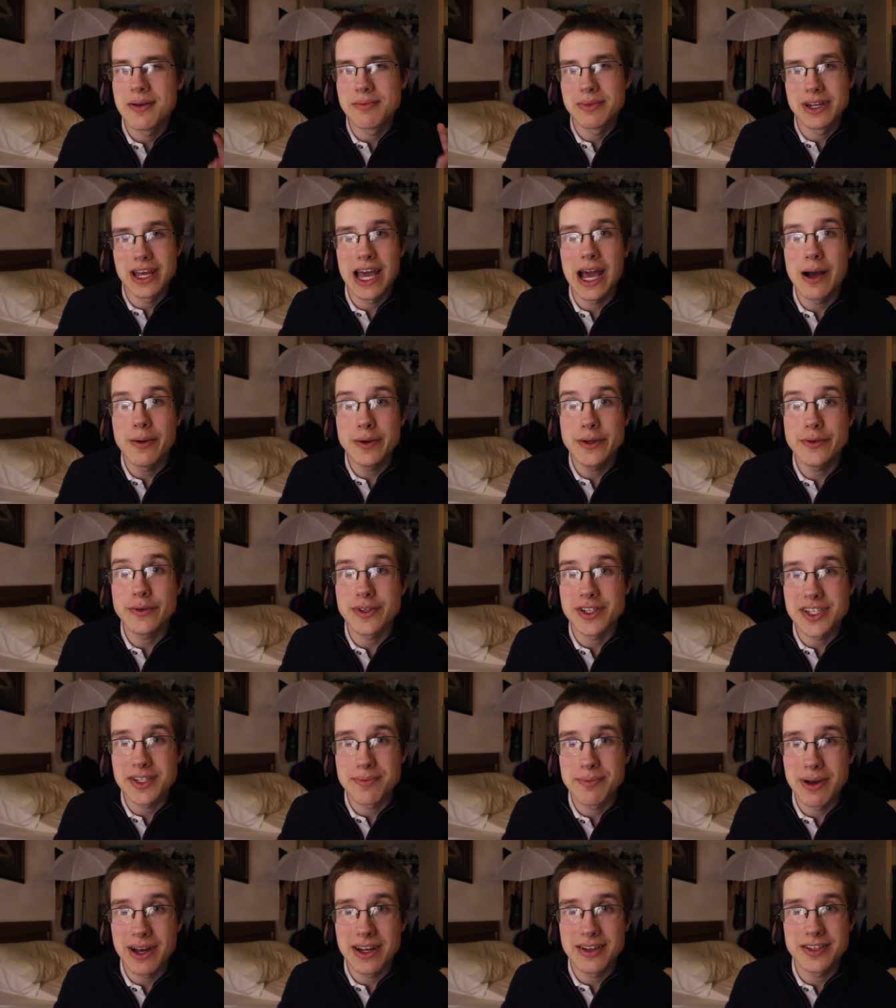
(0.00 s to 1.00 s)
but how we
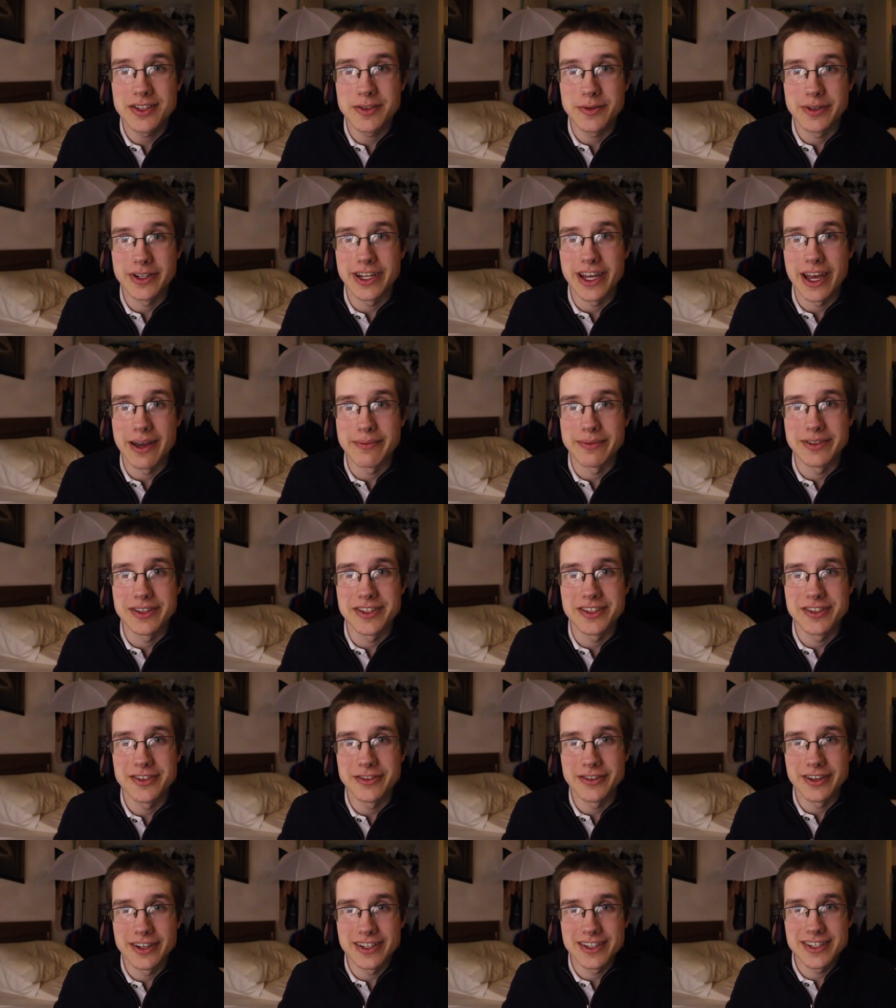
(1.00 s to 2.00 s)
respond to what happens
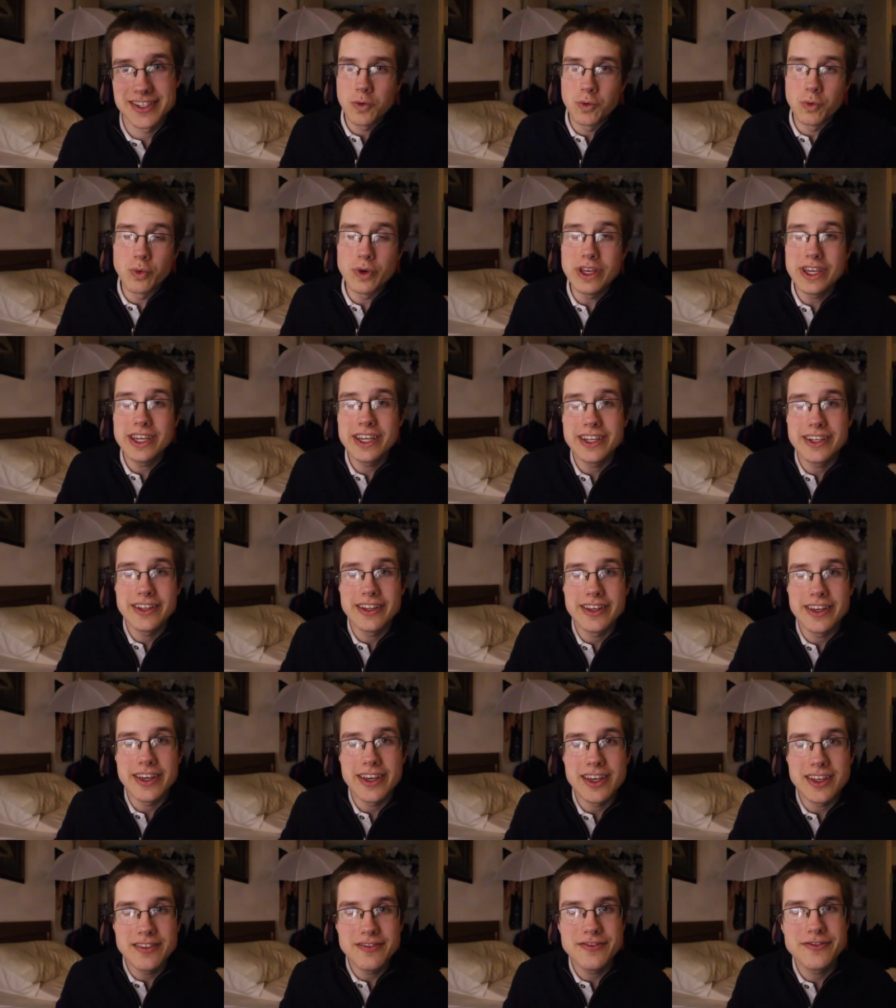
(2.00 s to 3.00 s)
to us. We can
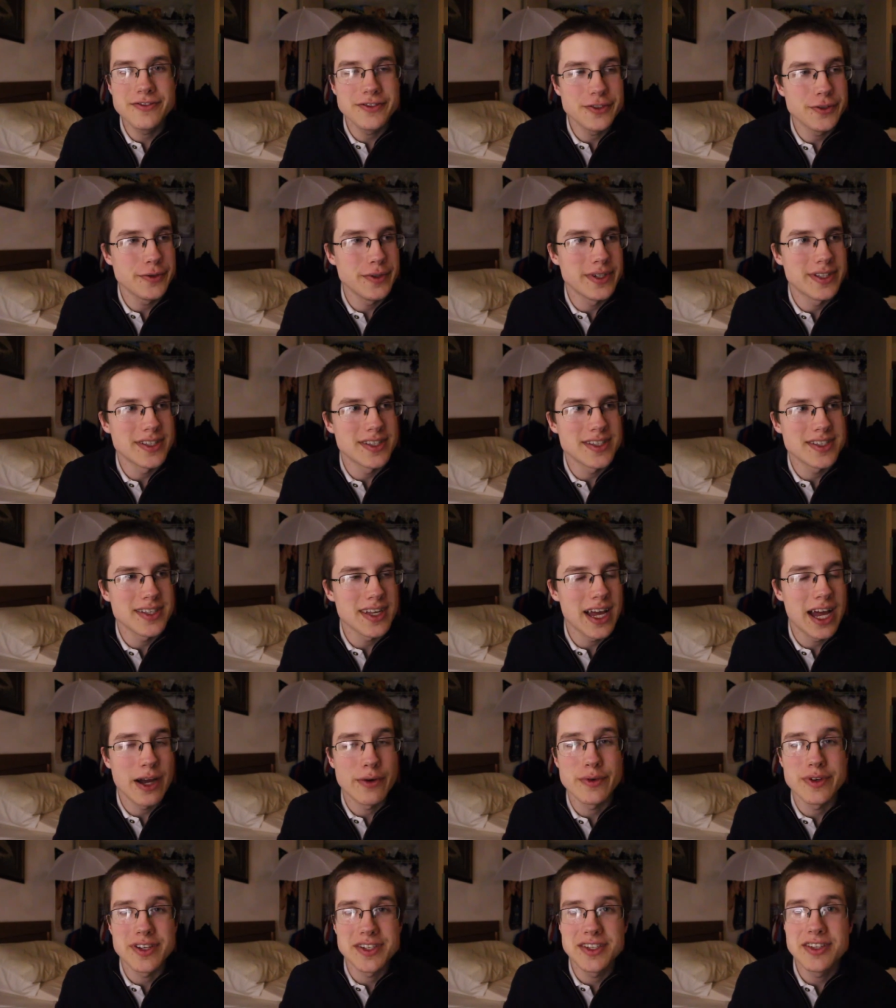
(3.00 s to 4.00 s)
influence
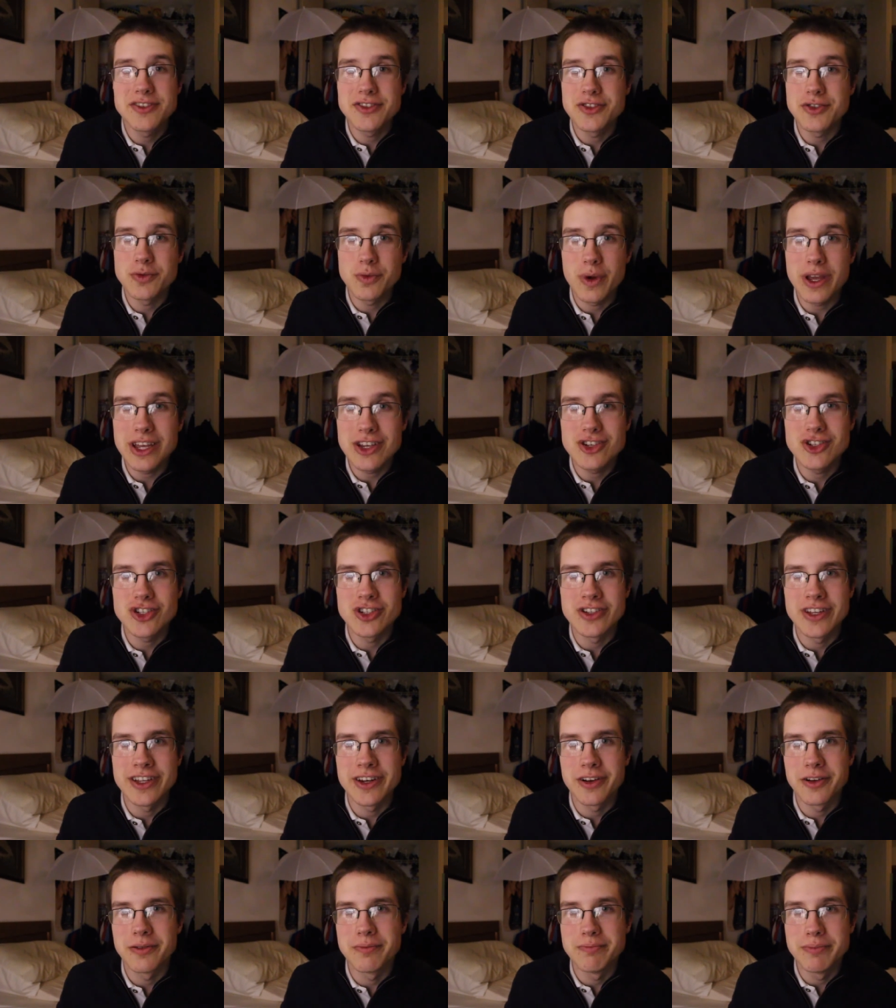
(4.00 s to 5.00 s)
our situation
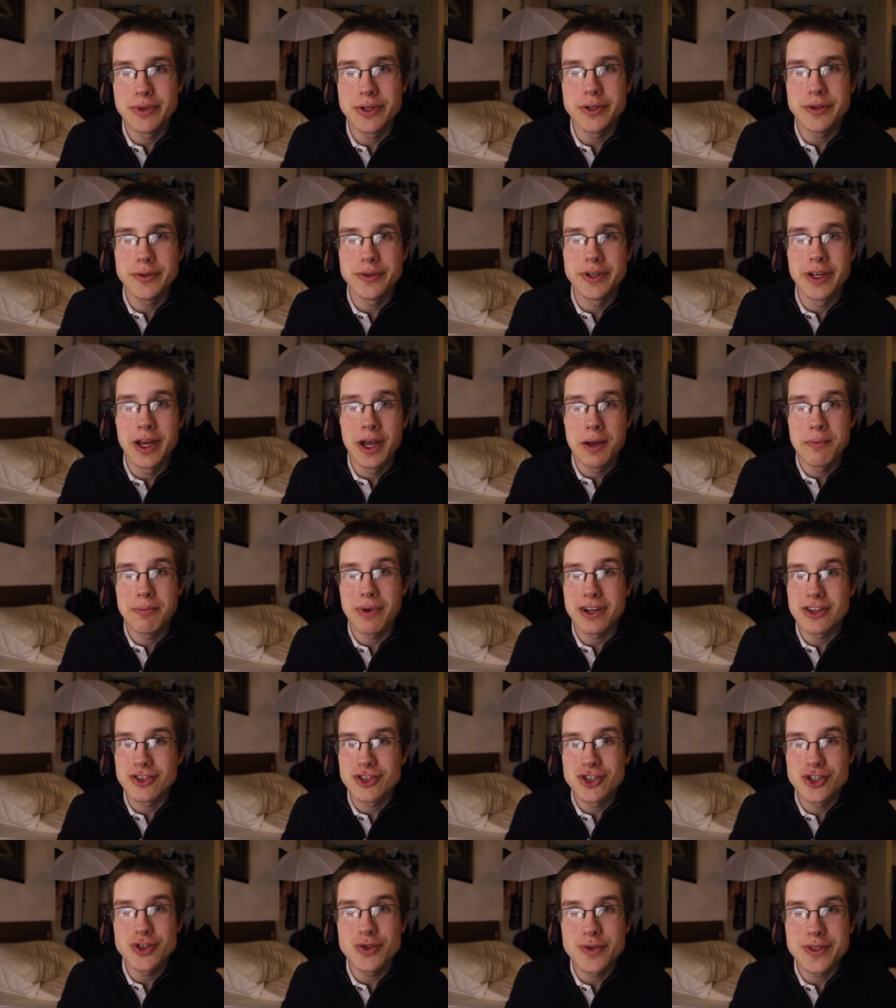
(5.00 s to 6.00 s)
and our mood by
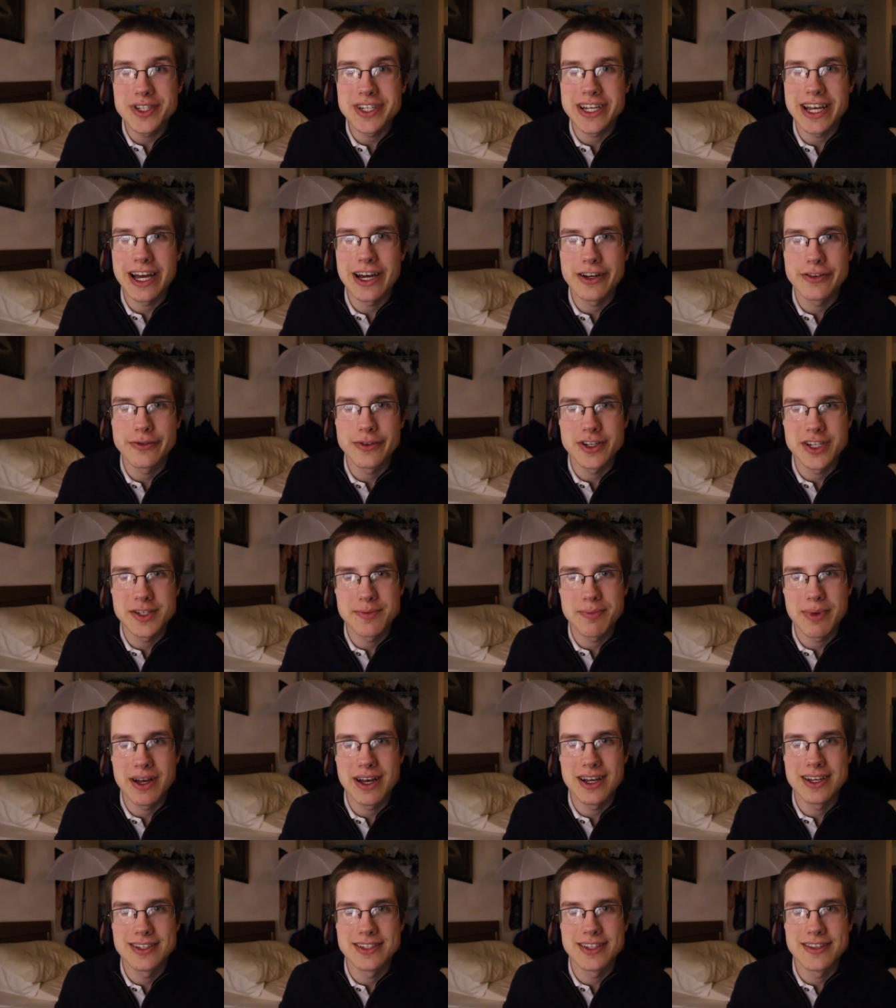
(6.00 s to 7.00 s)
choosing how to
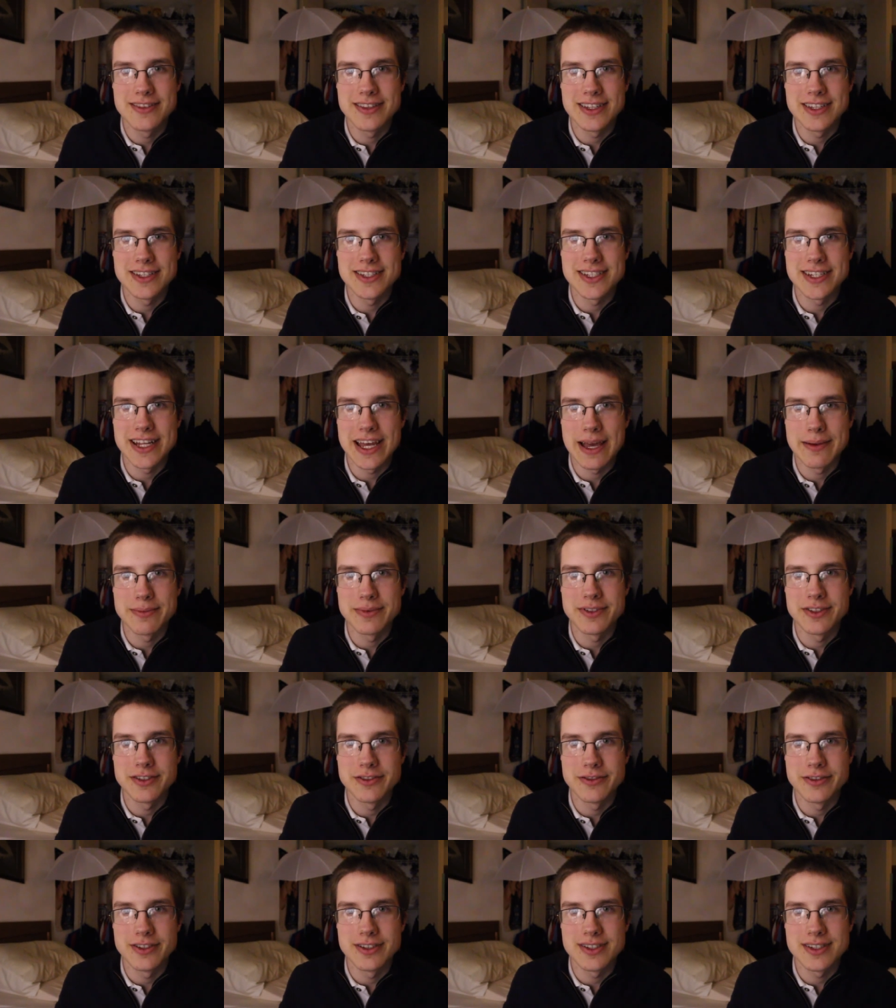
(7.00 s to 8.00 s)
respond to things that happen
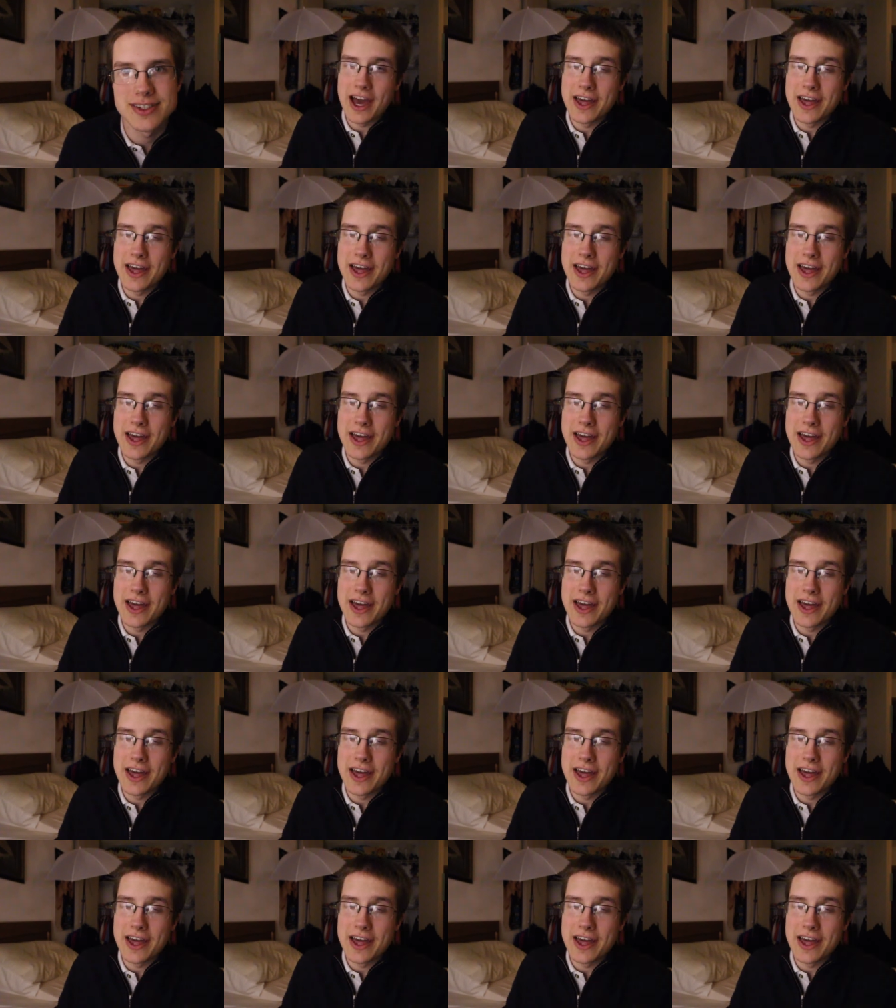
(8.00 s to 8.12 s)
to us.